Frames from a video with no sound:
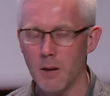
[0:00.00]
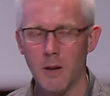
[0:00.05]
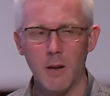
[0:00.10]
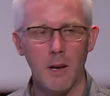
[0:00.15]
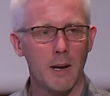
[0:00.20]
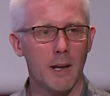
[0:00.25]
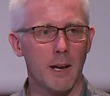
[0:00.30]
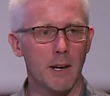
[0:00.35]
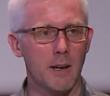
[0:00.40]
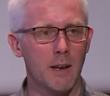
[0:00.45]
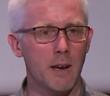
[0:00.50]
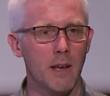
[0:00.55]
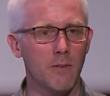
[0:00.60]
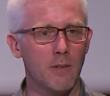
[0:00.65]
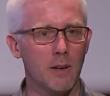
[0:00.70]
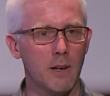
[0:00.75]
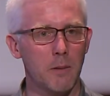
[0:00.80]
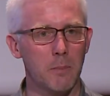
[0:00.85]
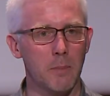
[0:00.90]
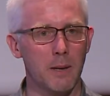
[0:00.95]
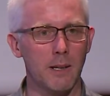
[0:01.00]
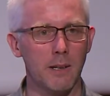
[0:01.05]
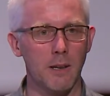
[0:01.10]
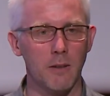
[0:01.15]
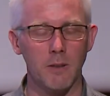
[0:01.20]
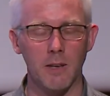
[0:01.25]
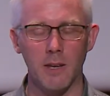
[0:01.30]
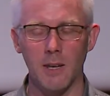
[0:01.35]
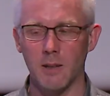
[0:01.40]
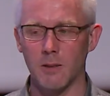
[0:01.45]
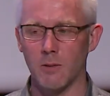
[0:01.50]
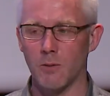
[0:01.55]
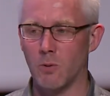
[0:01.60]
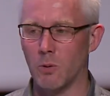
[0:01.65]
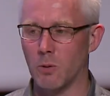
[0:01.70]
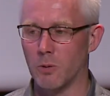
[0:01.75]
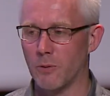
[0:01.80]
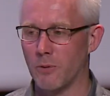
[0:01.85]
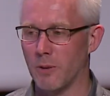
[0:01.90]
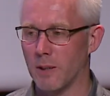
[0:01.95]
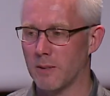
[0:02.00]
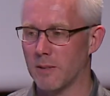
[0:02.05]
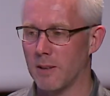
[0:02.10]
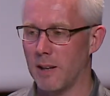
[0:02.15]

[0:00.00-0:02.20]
And I had never in a million years thought fixed